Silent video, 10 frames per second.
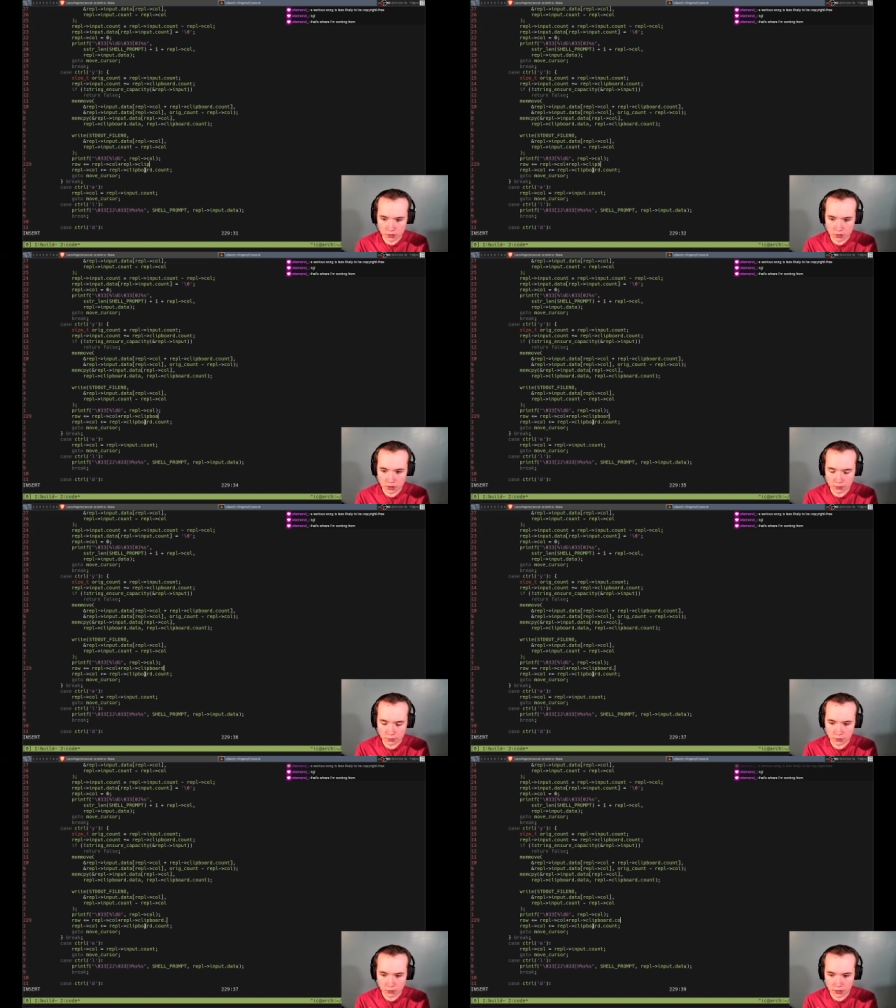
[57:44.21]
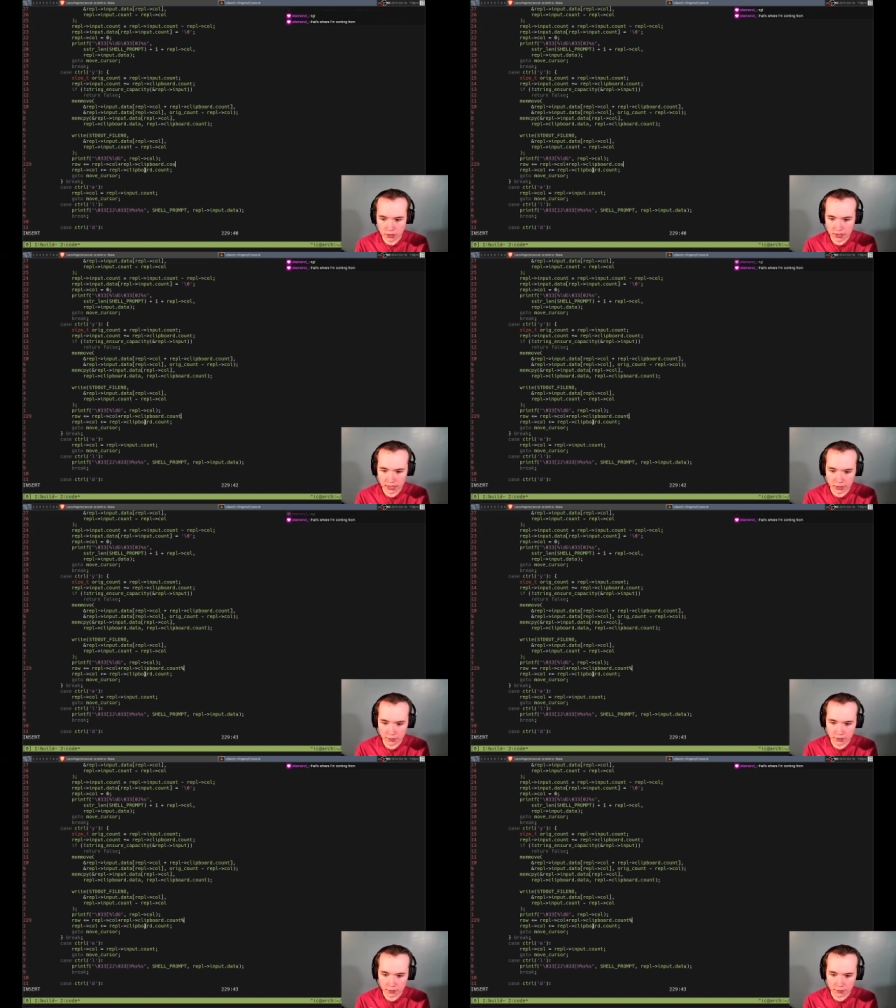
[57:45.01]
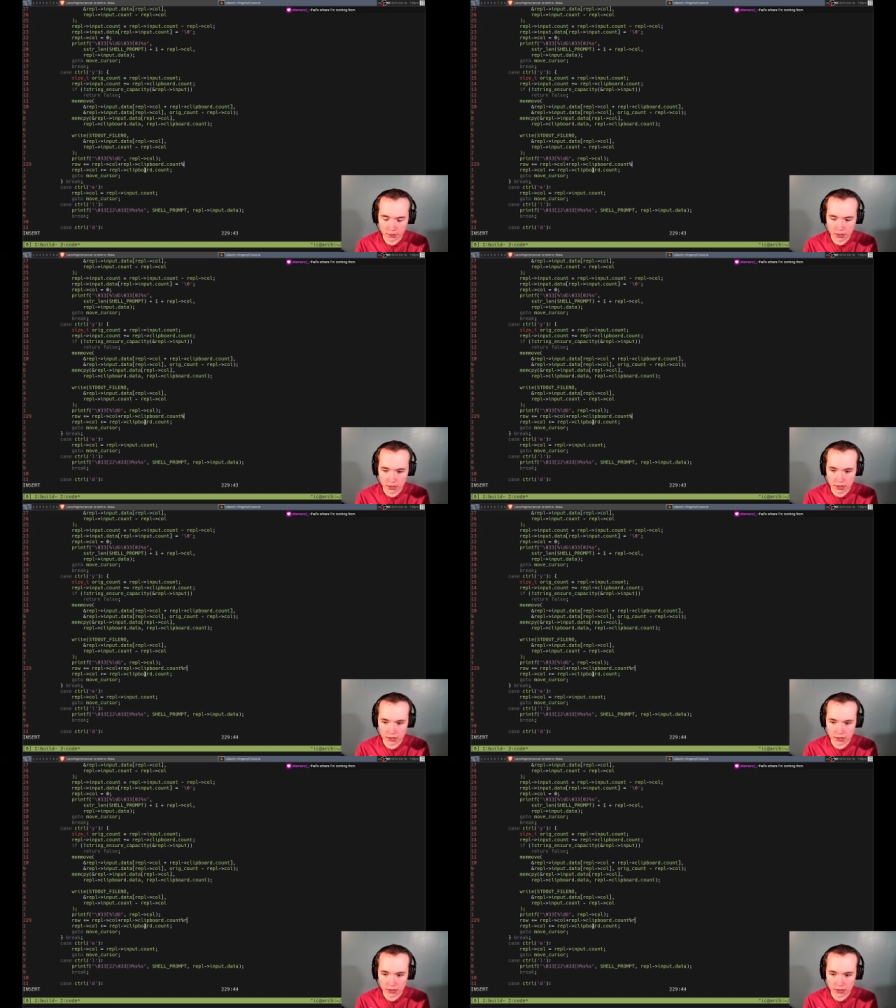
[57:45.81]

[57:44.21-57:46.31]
preferred count mod